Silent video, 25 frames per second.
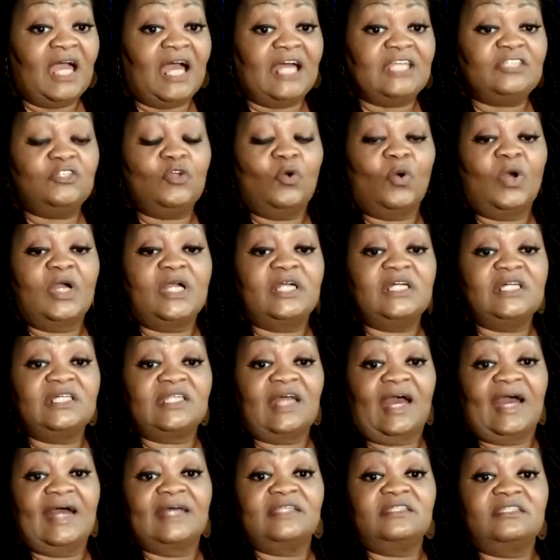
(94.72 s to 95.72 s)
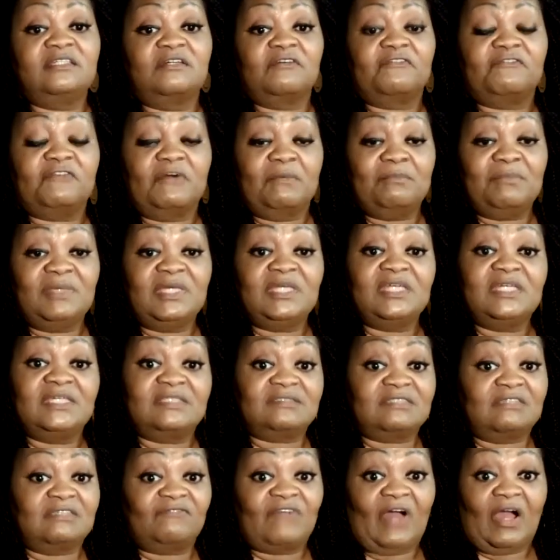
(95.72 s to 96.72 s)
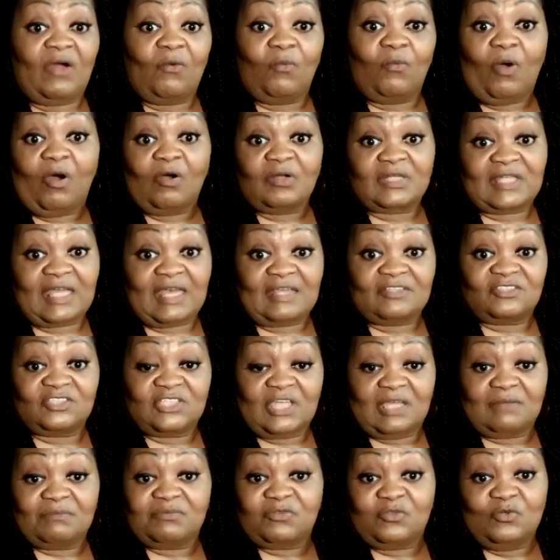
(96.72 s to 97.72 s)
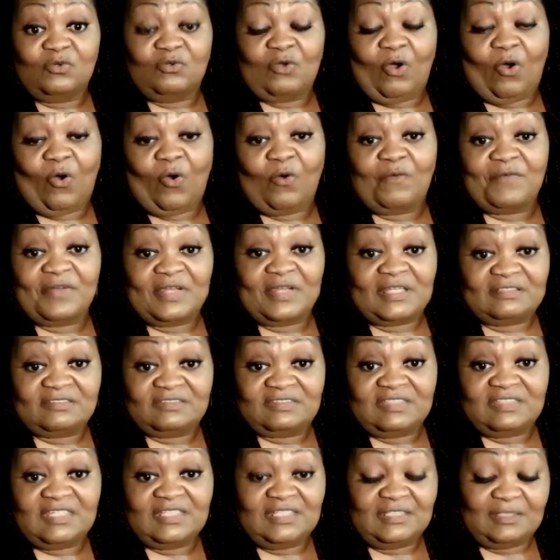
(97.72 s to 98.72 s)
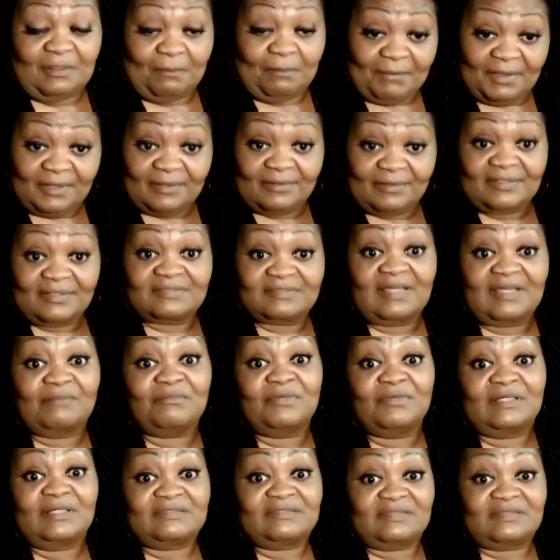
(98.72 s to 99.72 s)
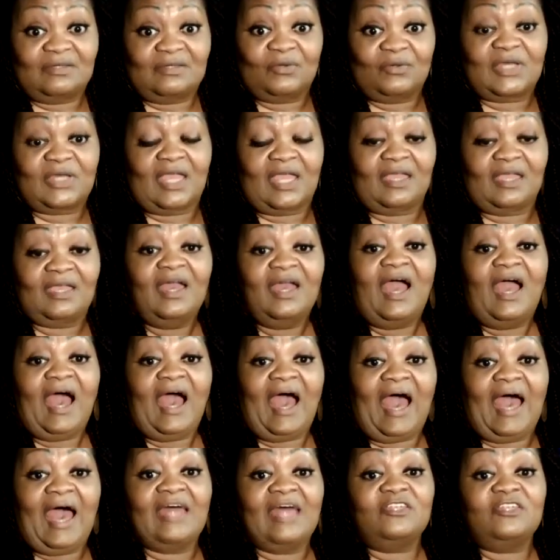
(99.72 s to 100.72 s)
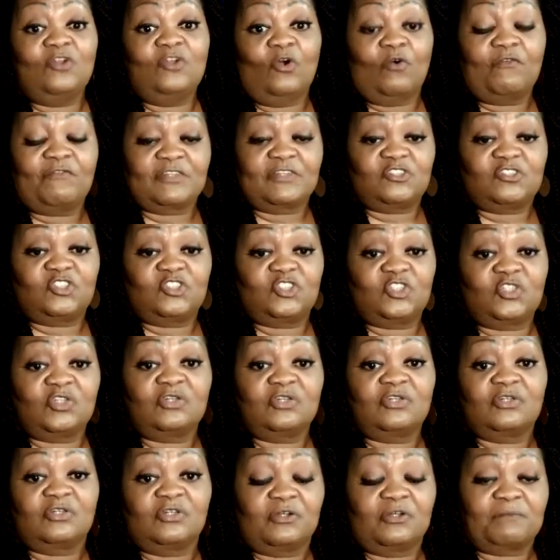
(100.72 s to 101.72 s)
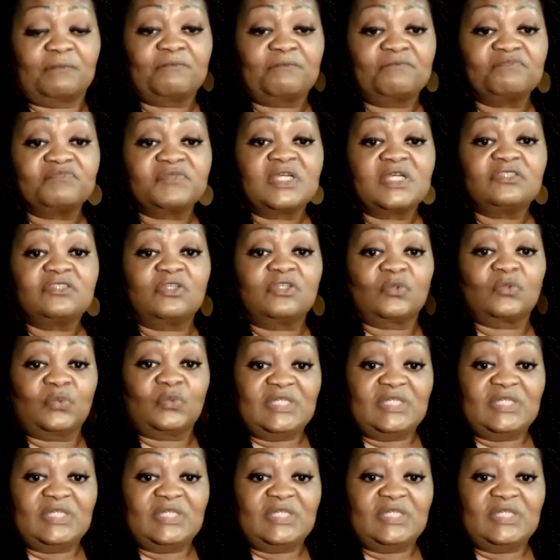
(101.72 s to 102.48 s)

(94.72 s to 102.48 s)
I know a good mm-hmm. idea for me is if I walk that shape through over and see it in the mirrors, I'm gonna say, okay, I know for sure the